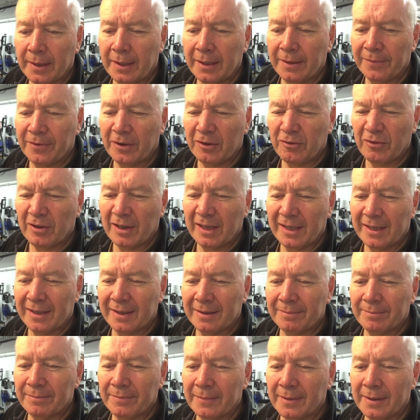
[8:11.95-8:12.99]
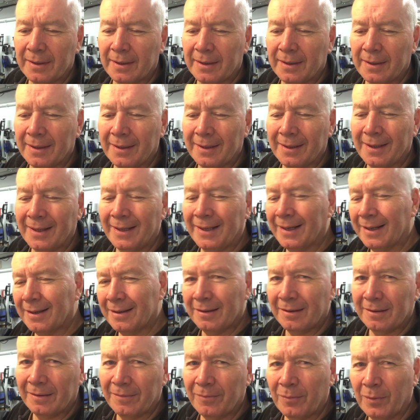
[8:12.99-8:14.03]
if I drill it and it
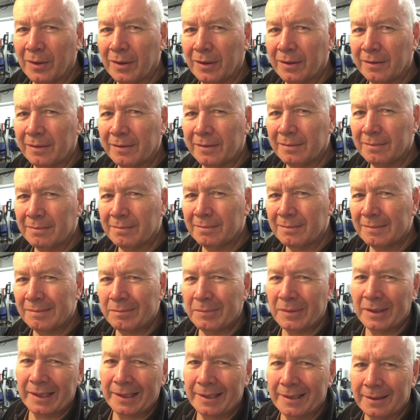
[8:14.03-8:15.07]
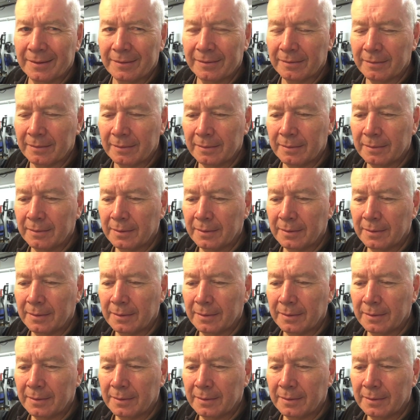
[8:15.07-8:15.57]
kind of works, but it doesn't,